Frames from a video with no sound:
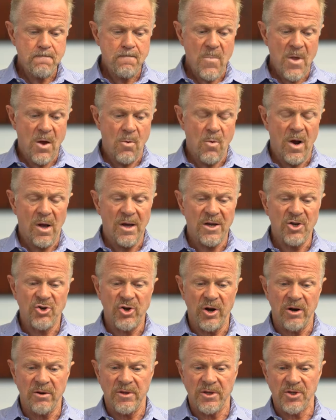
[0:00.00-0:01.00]
Well, I
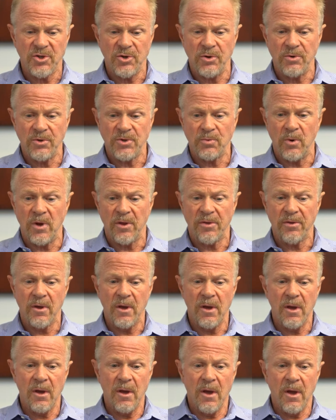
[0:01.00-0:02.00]
shared this news with
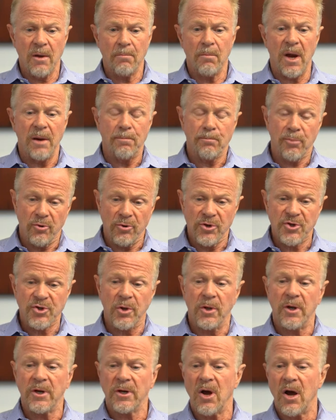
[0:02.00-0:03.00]
my
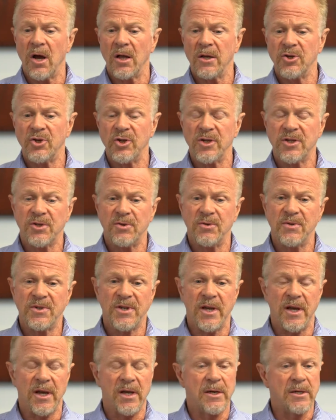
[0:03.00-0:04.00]
personal oncologist, who
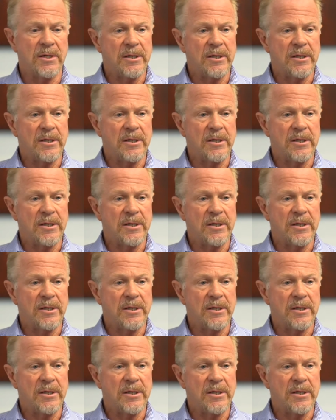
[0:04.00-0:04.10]
said,